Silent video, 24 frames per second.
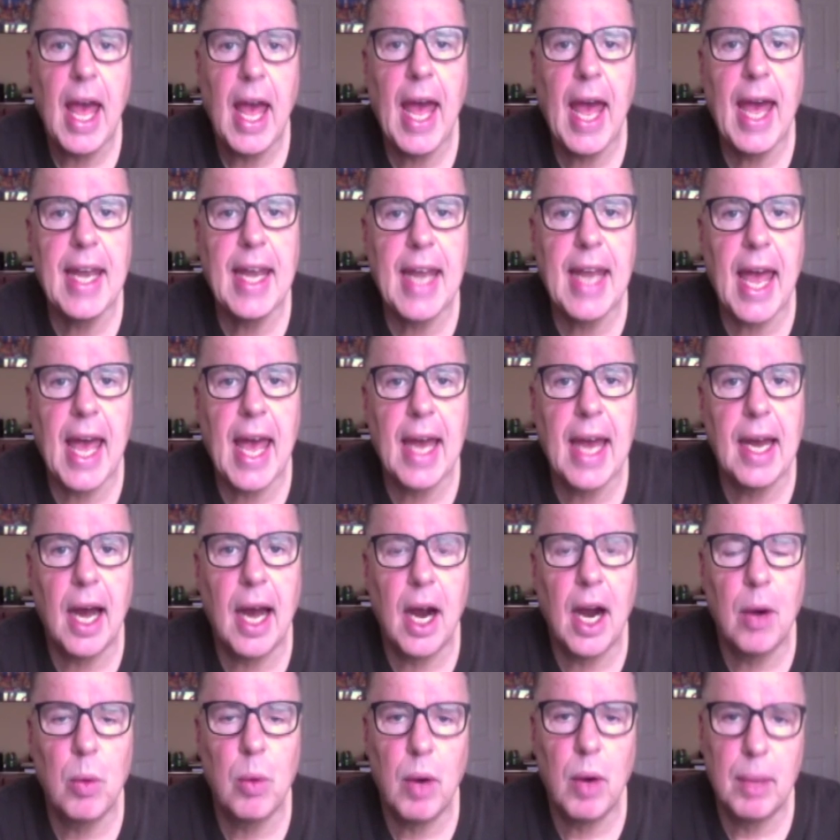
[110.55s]
and at
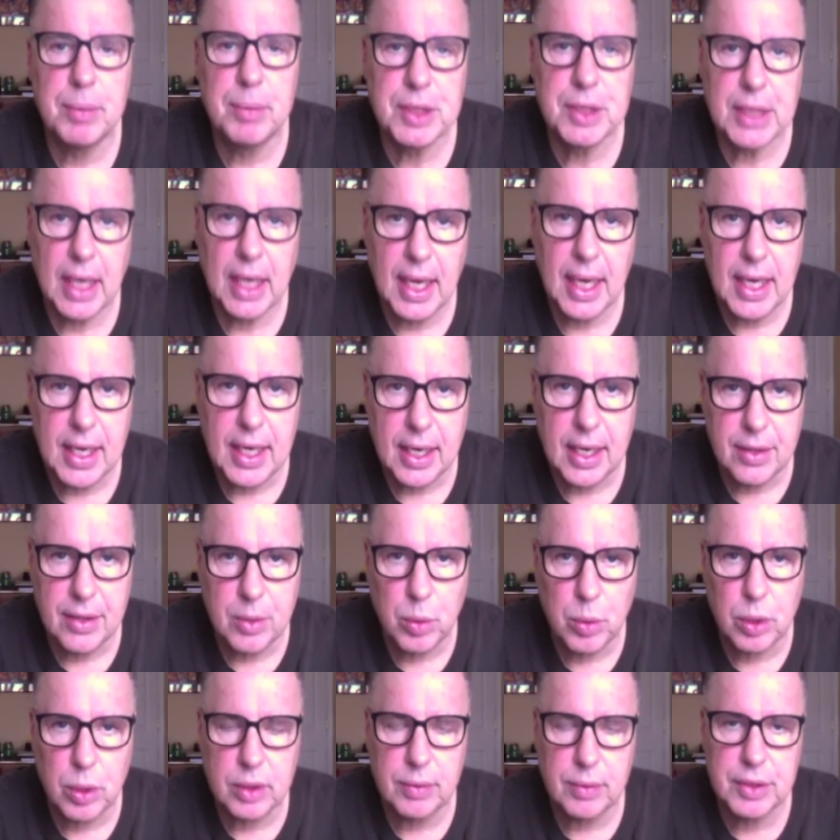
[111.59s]
our website in
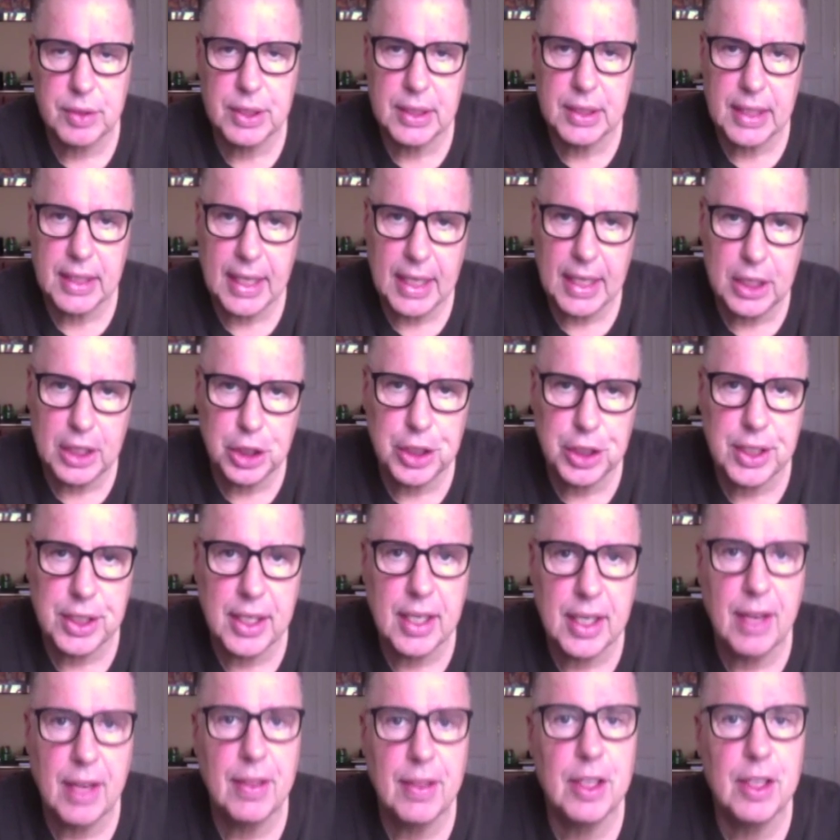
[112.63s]
the world of syndication.